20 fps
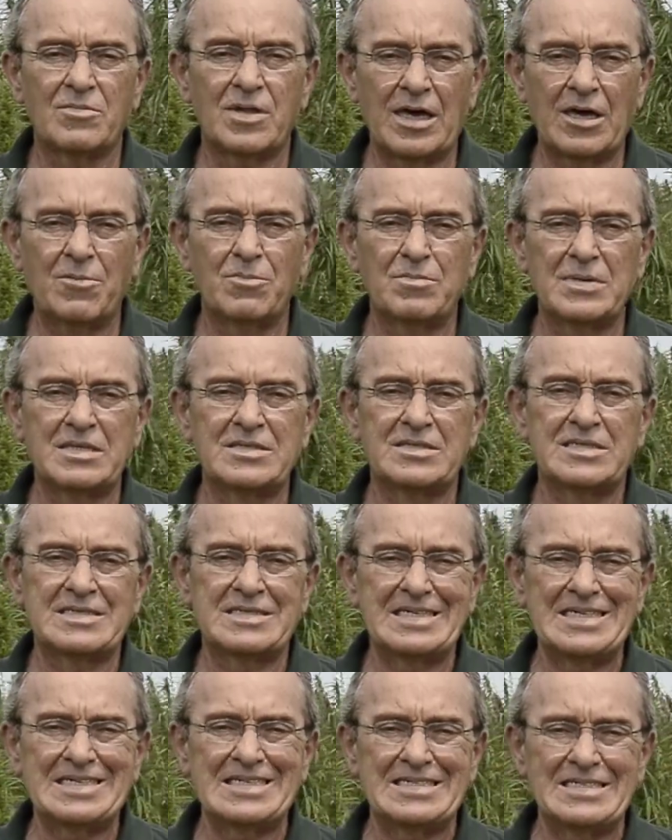the hemp
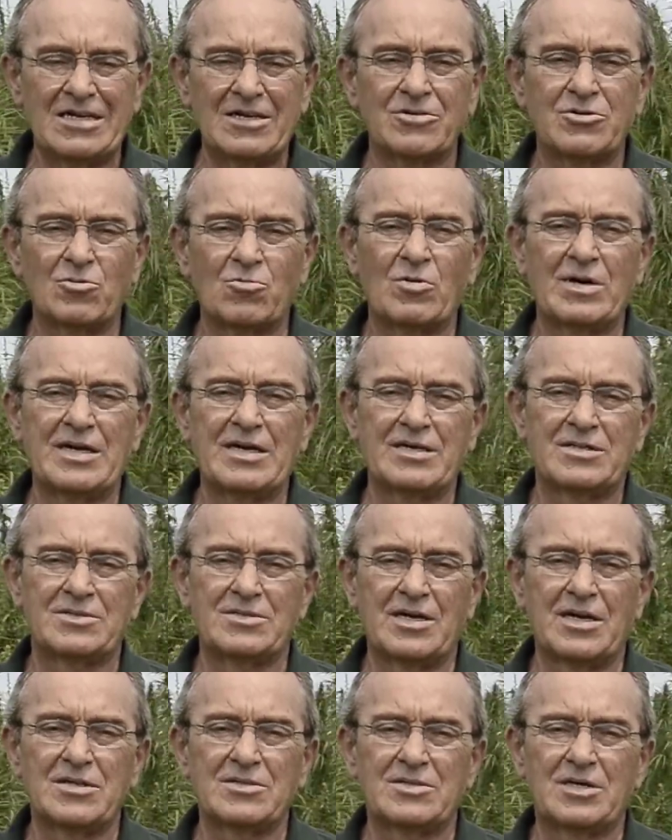business is underway in the
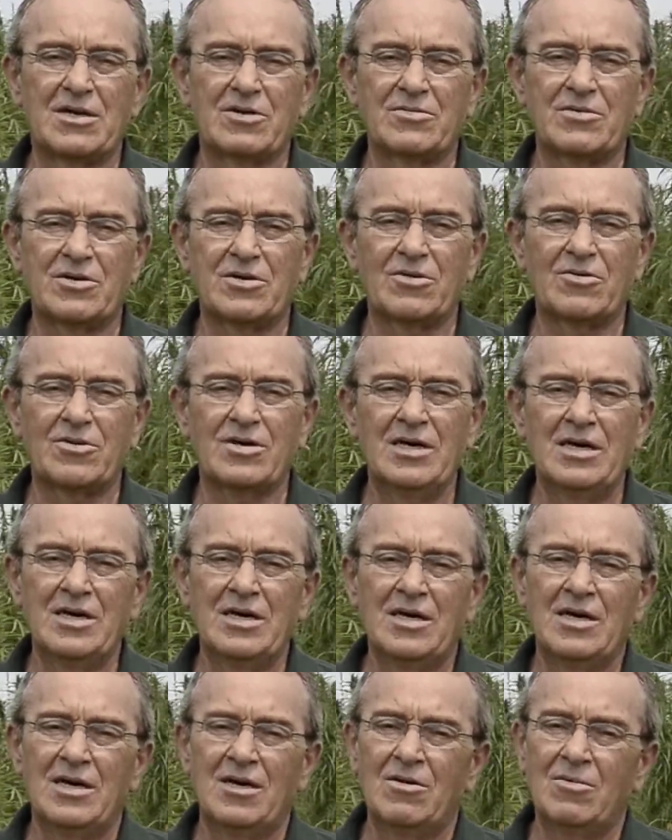state of South Dakota,
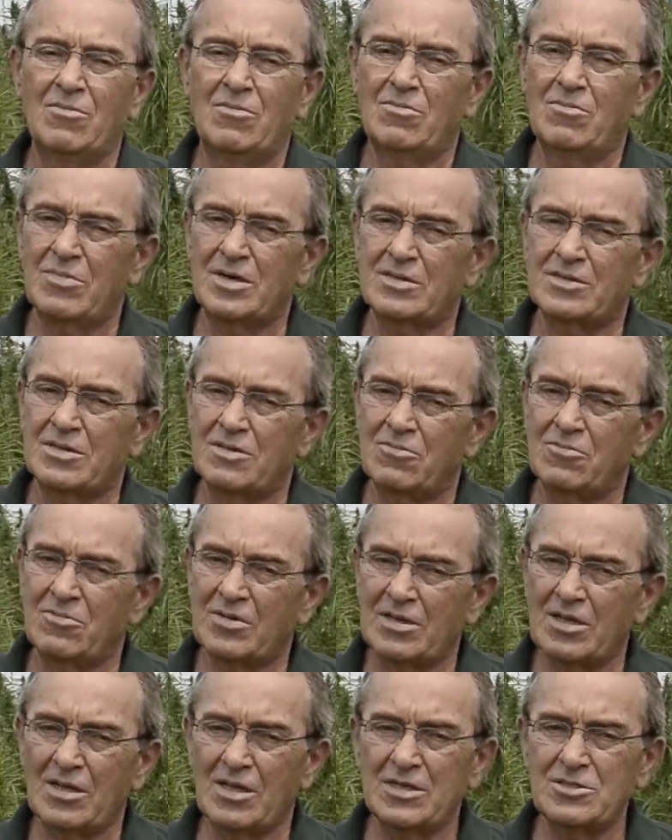but
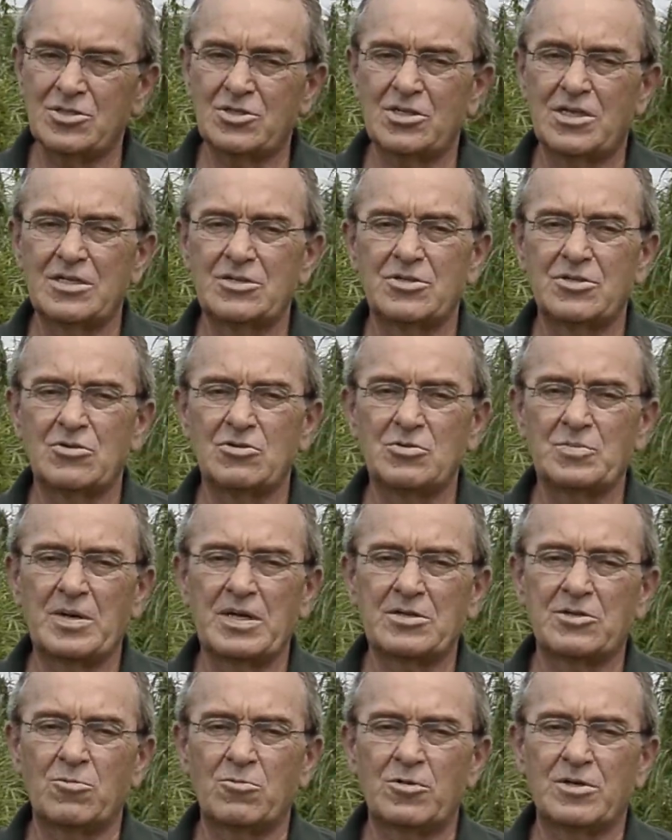when the legislature goes
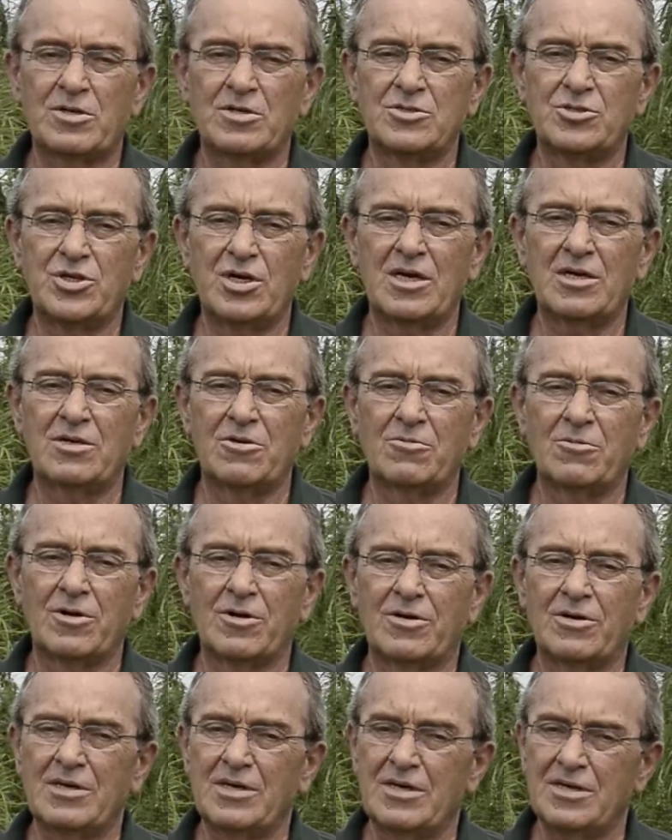back to work in
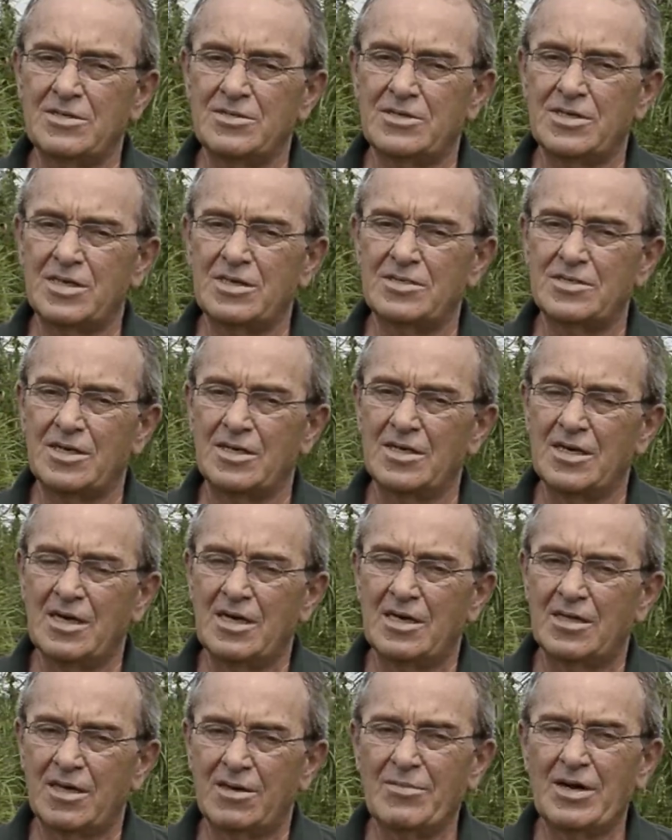January, he says that
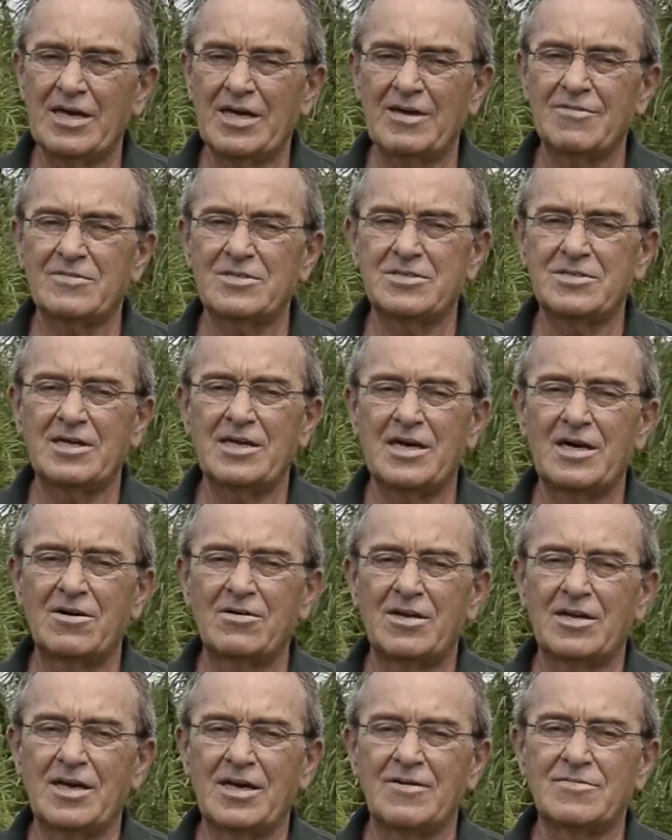they might have to sit
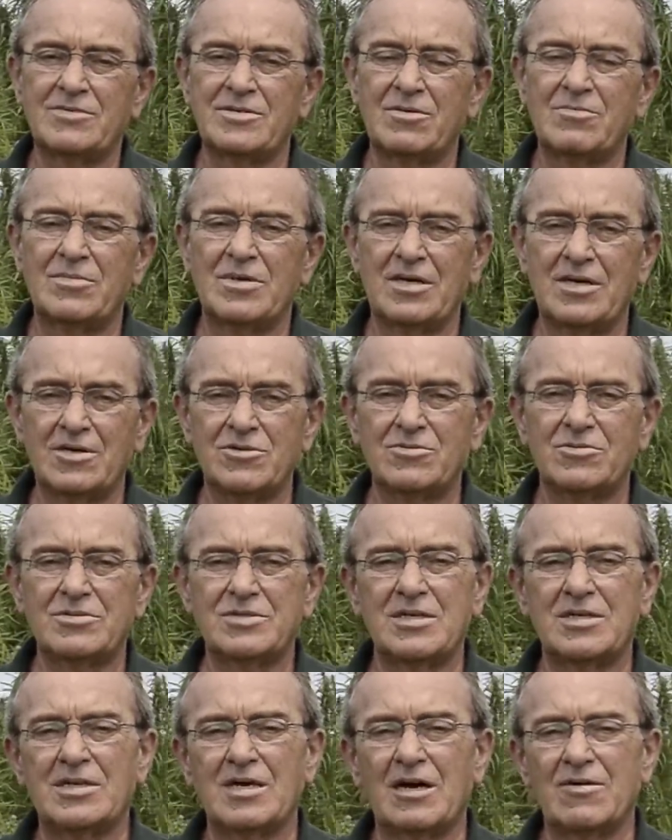down and have some
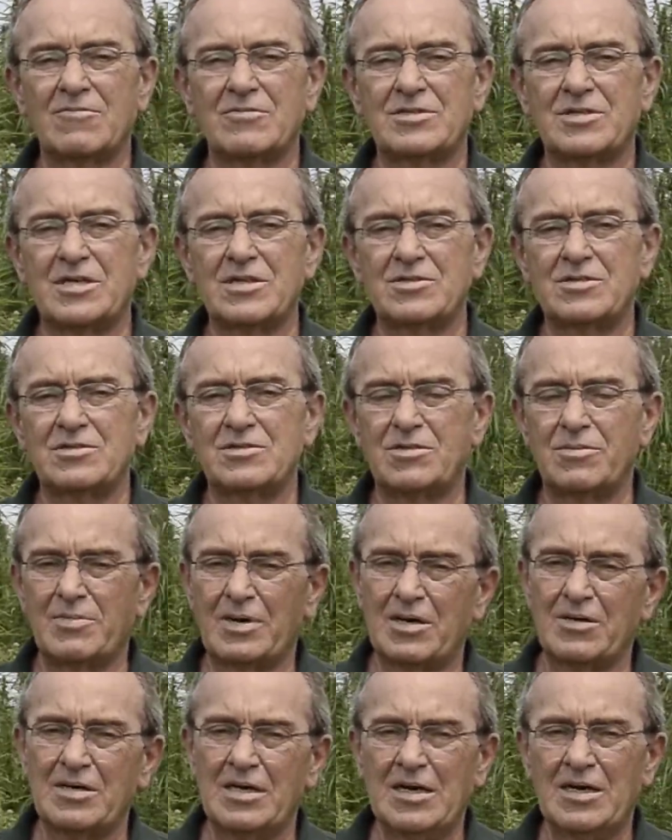interesting conversations
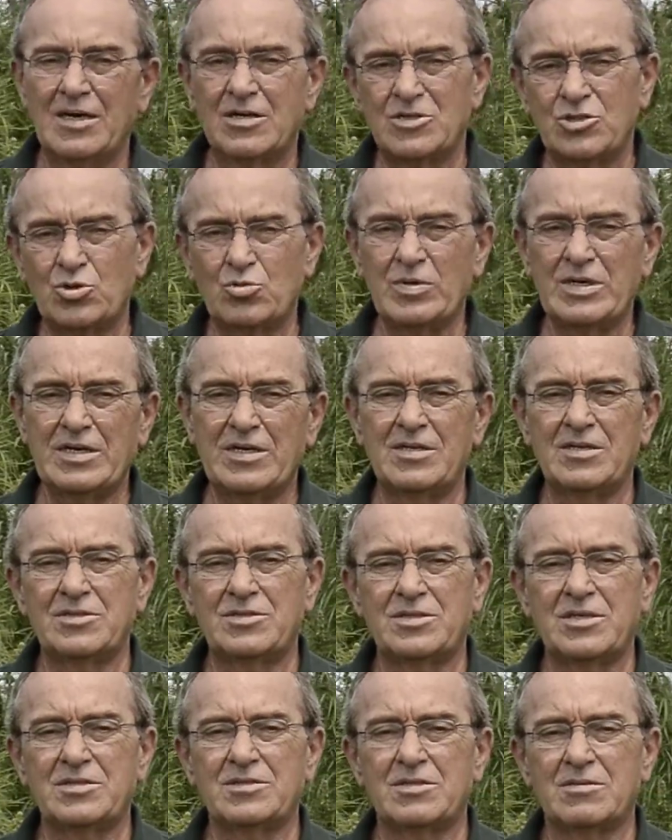about tweaking the
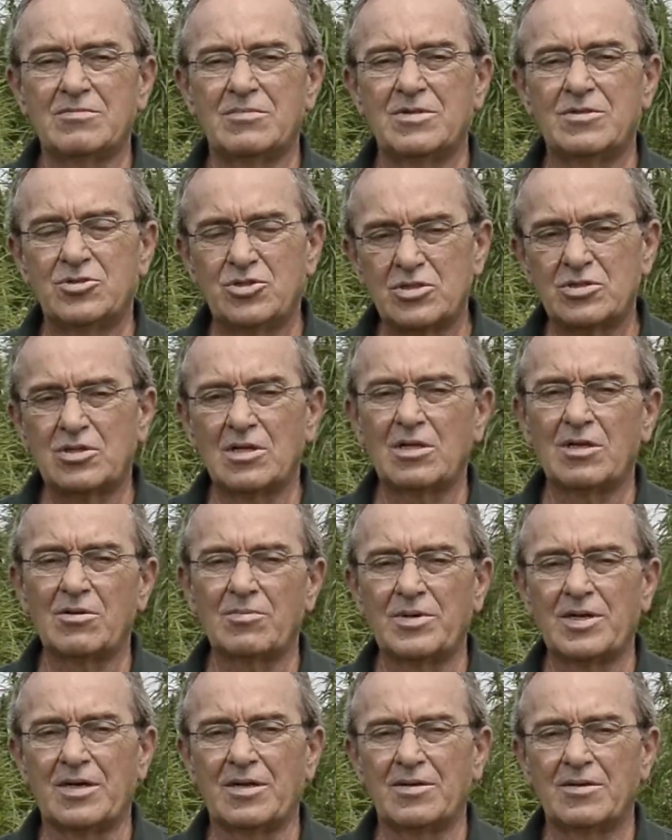system just a little
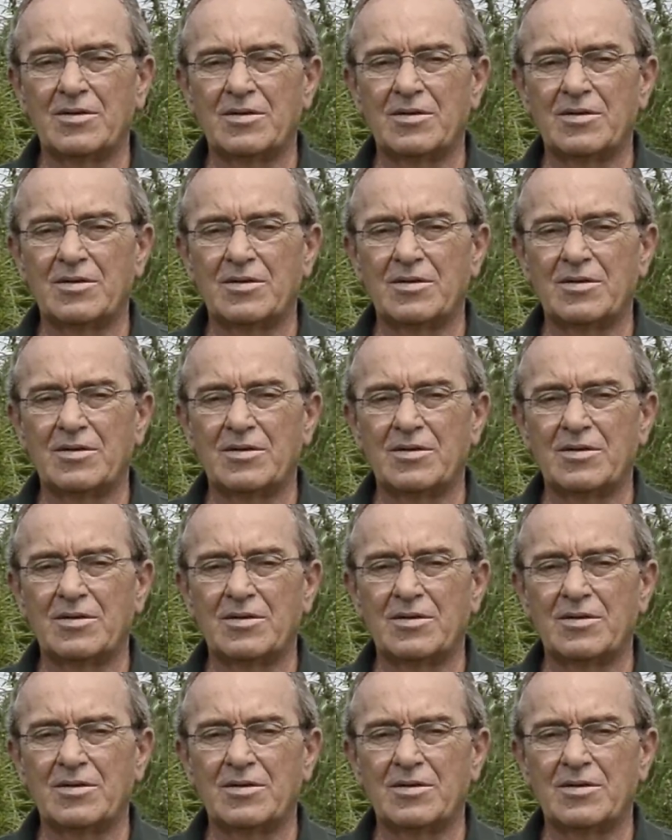bit.